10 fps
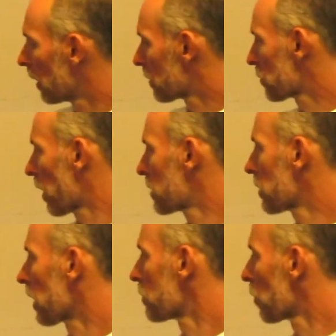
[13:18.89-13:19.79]
It's tracing
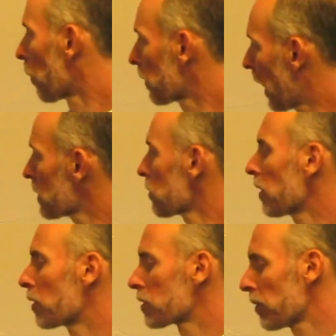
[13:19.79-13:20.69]
it. So what that's
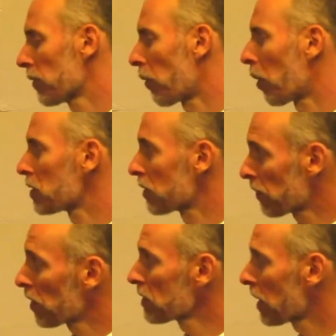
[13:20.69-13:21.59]
really useful for is the
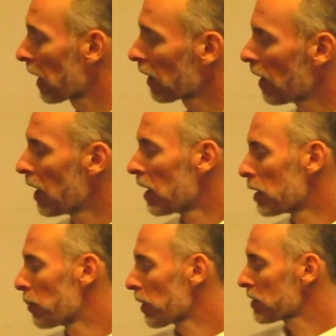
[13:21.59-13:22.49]
first thing,
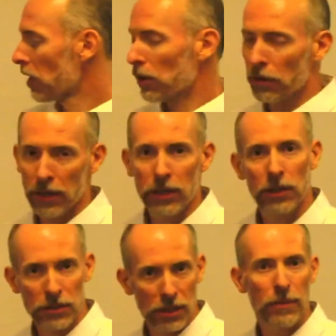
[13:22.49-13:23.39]
you put a solenoid in here,
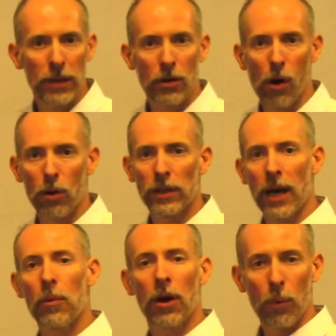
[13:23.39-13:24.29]
it's going to be cold and
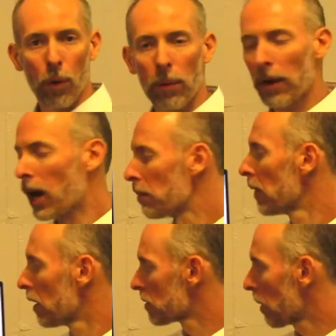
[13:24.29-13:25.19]
I want to warm it up.
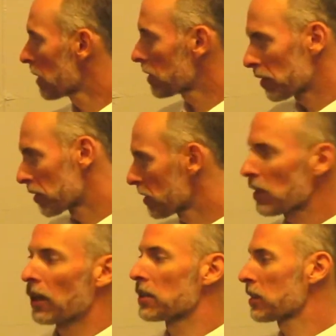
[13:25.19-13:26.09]
So I'm going to sit here and just
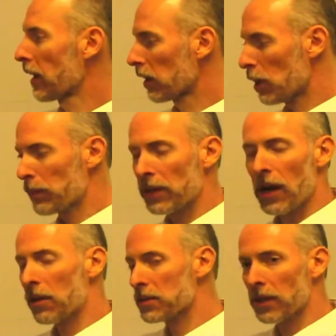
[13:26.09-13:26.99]
let it cycle up and
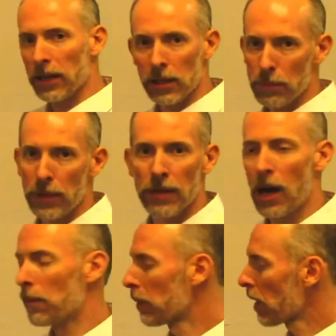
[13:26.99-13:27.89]
down, cycle up and
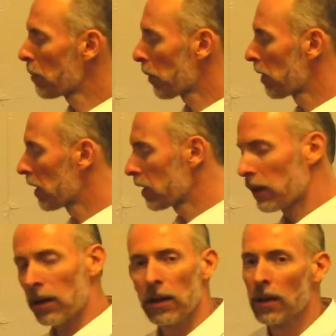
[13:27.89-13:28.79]
down. Maybe I put it in
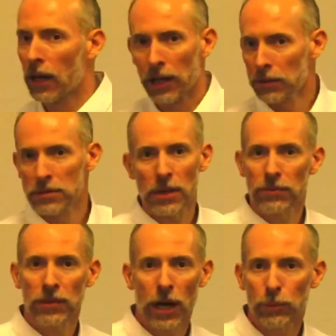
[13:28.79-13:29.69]
here, I can do something
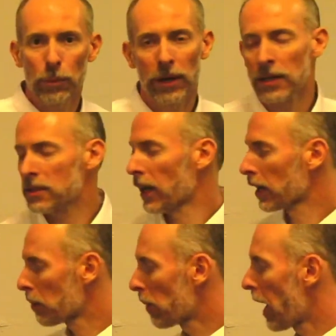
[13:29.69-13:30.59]
for a couple minutes and I
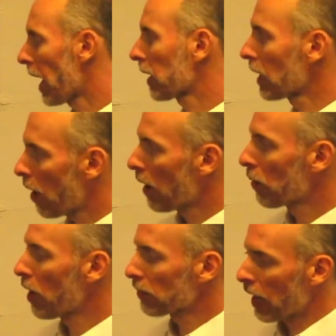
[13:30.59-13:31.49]
come back and now I
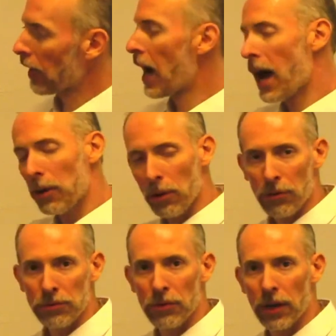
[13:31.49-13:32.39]
know I've got a hot oil
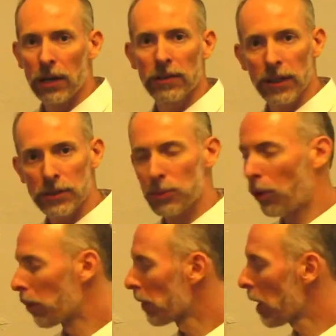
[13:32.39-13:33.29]
through there, everything's
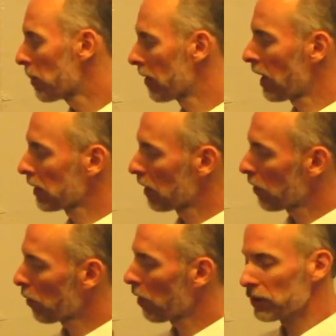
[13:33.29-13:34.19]
warmed up, I've got that
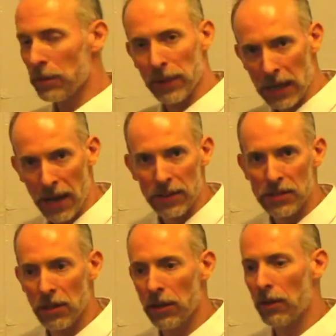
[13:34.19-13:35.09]
other oil dumping on the
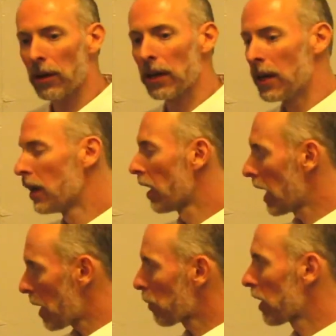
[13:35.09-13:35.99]
solenoid,
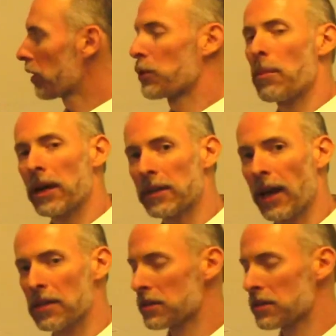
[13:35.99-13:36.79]
now I'm ready to do my test.